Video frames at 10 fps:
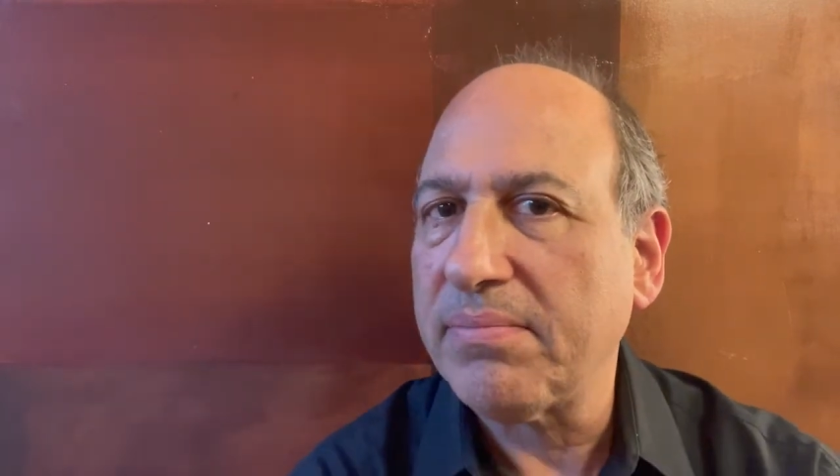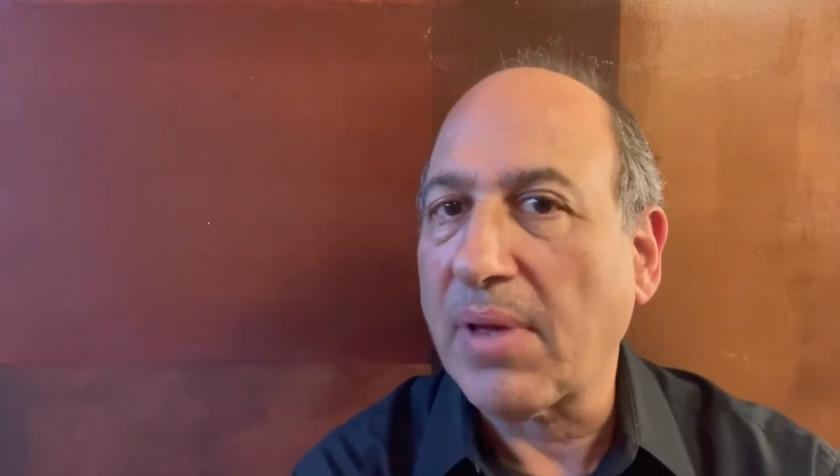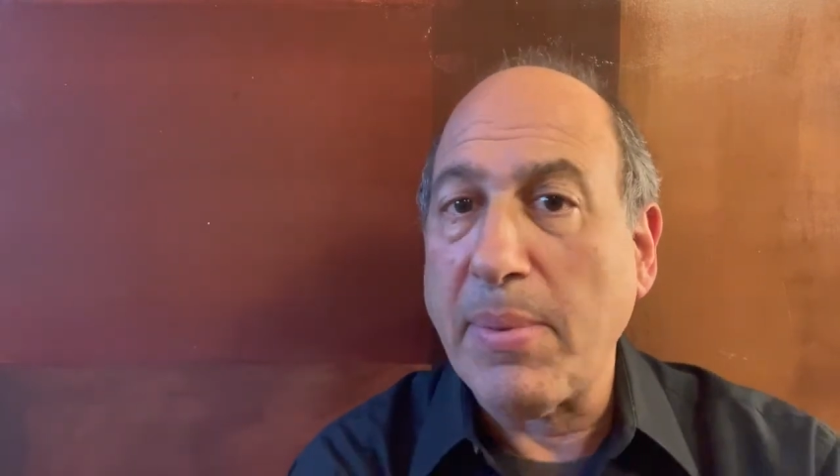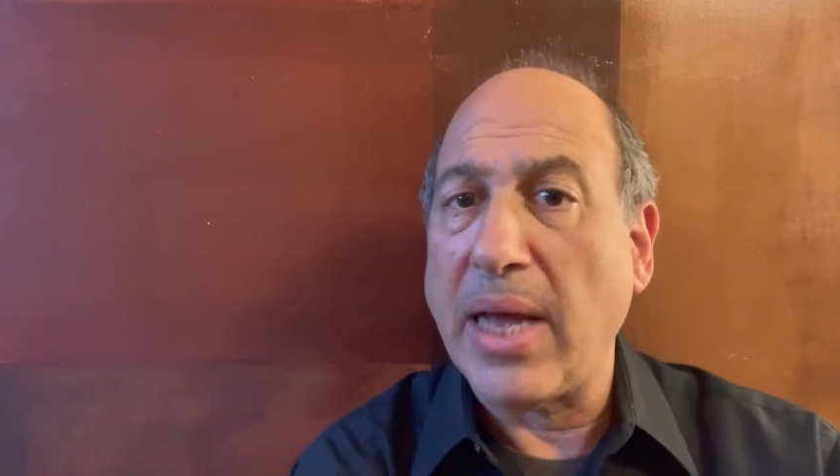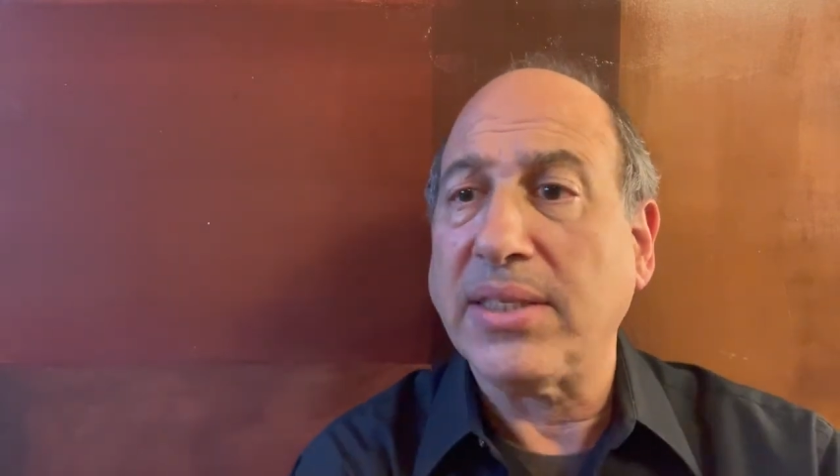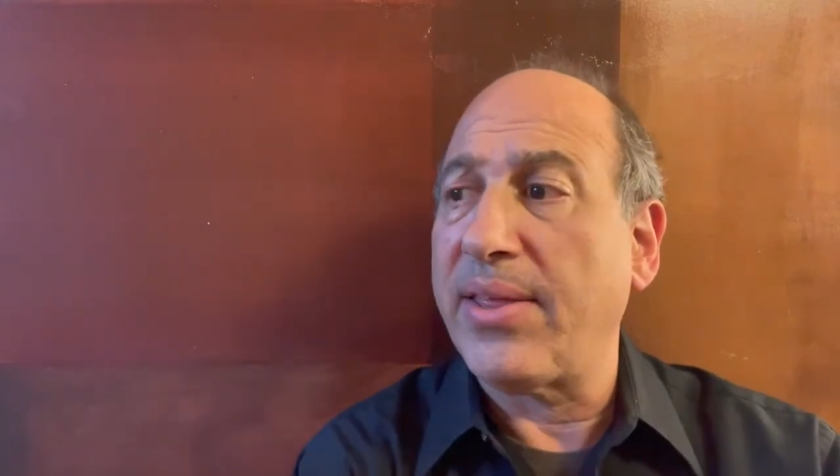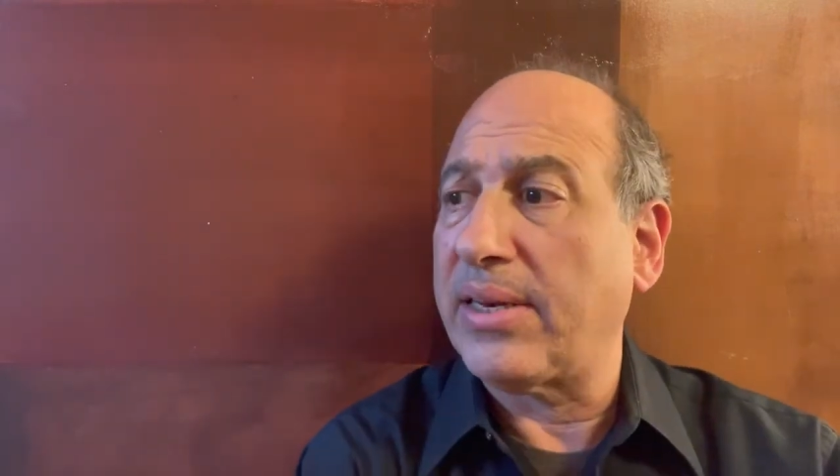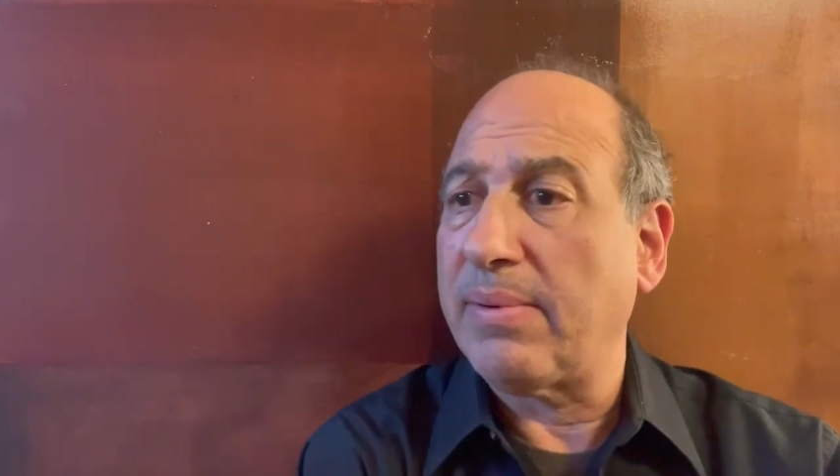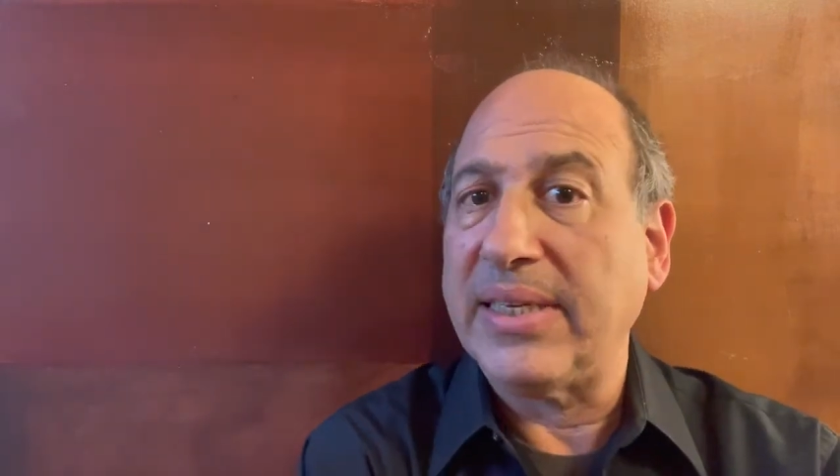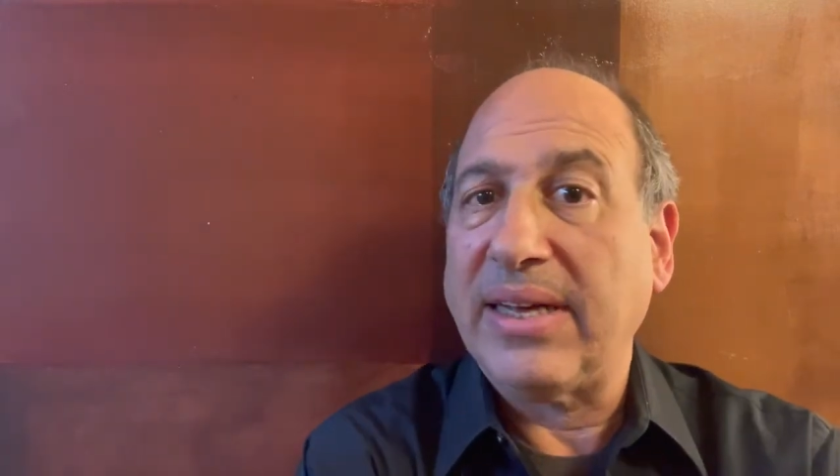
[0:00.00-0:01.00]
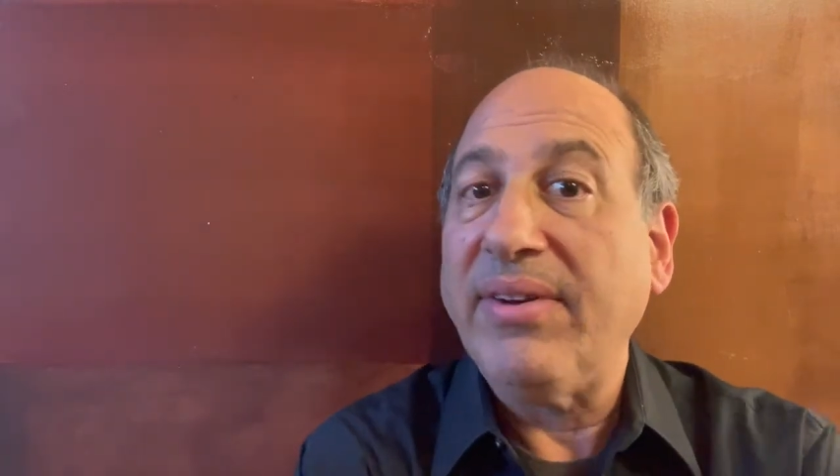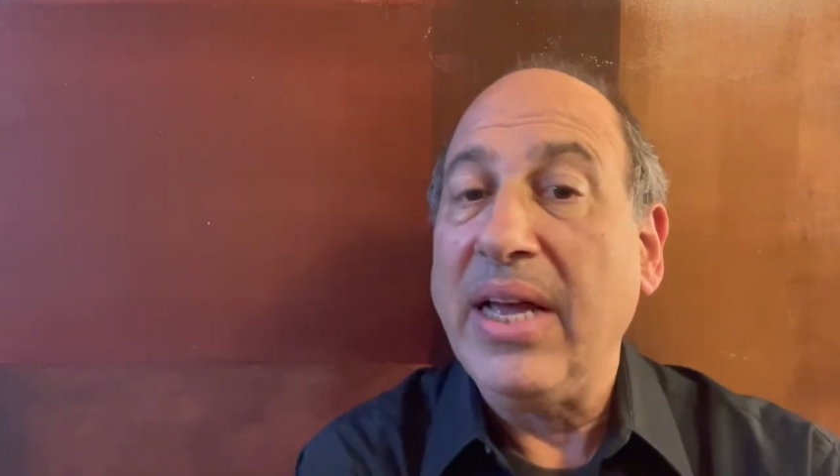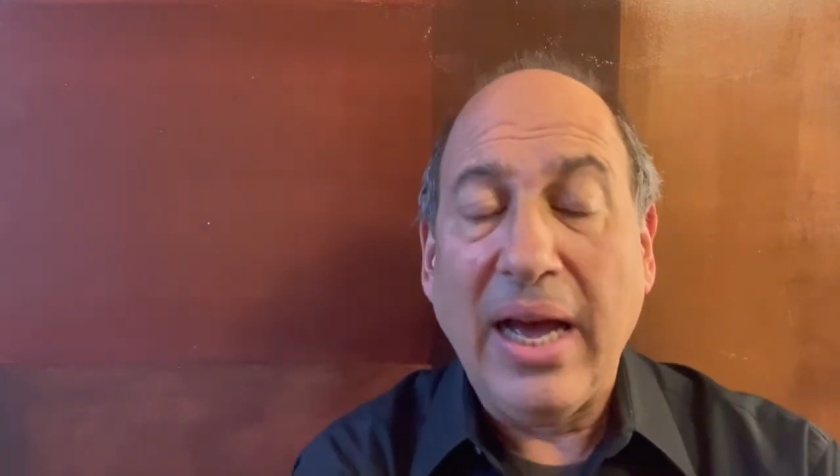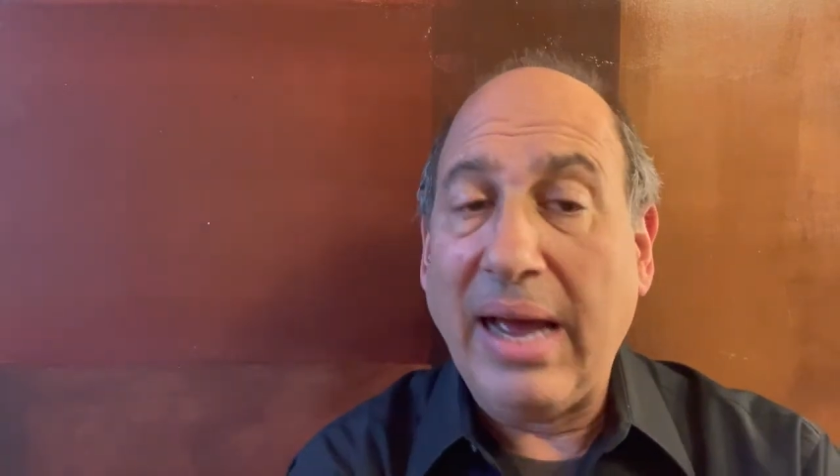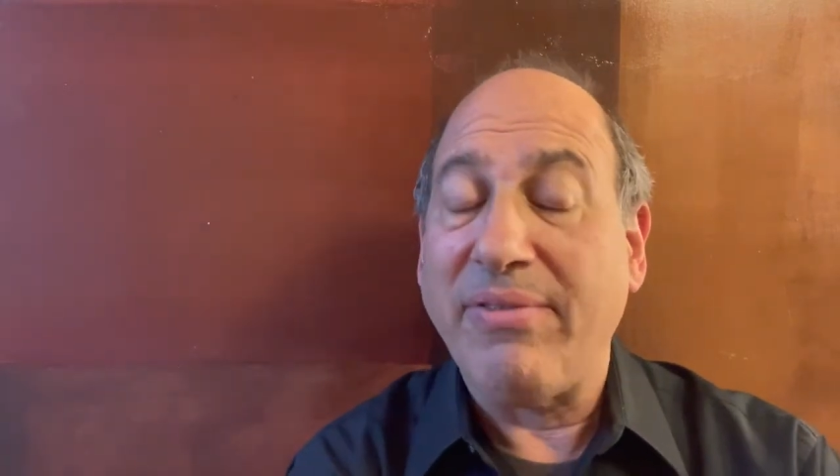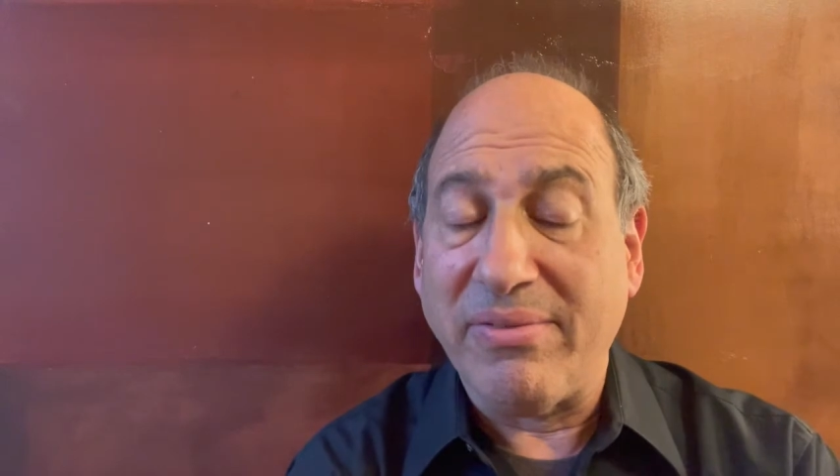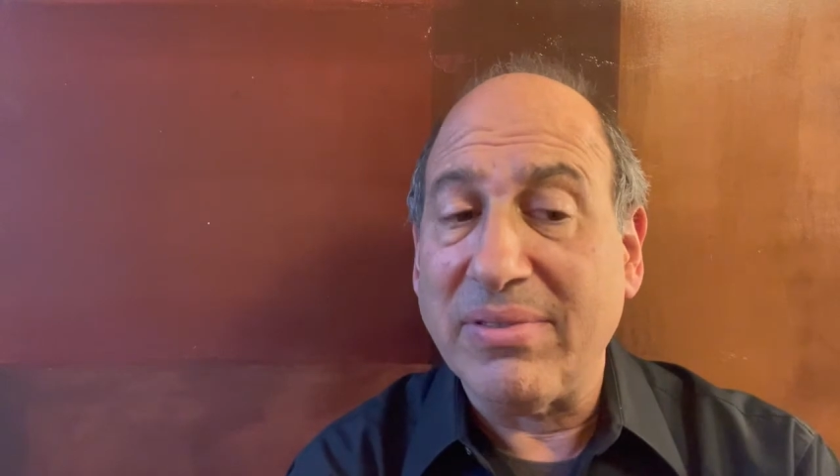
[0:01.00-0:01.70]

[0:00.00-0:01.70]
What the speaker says: I mean, I say that to myself. I have